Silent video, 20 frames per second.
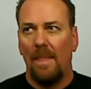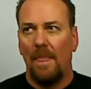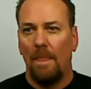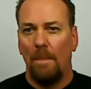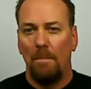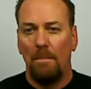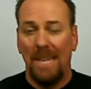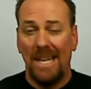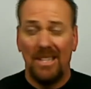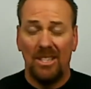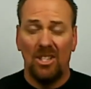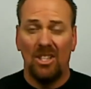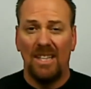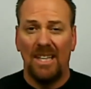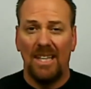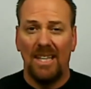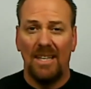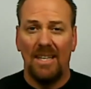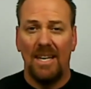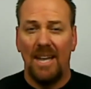
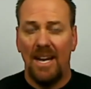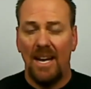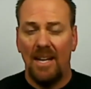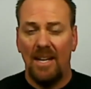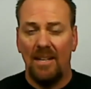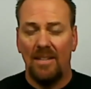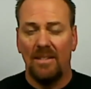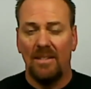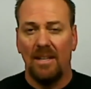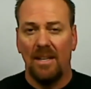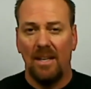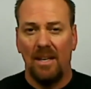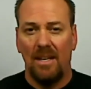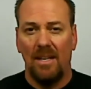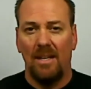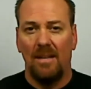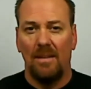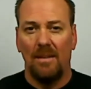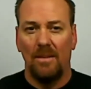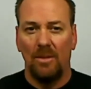mentally engaged
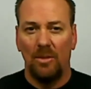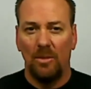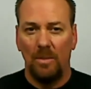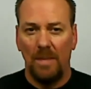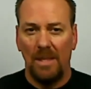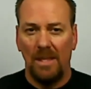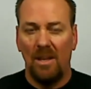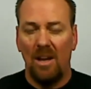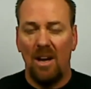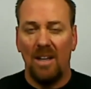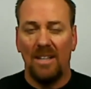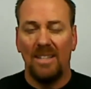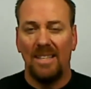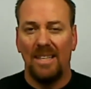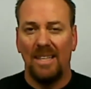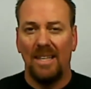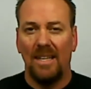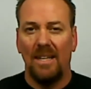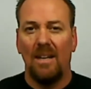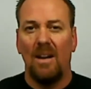and to be locked
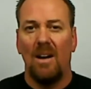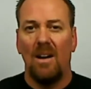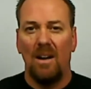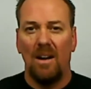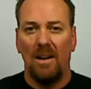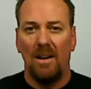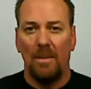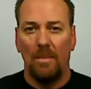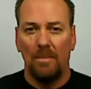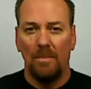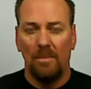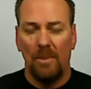in on